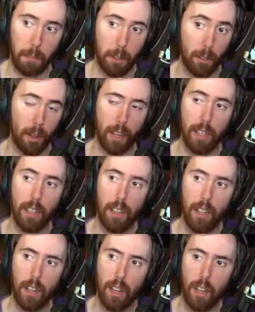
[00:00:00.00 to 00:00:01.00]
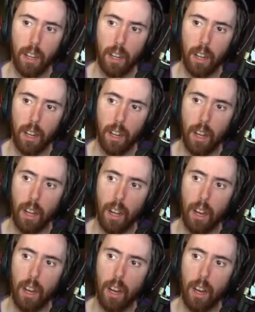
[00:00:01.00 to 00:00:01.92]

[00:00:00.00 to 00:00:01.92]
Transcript: No one is speaking in this clip.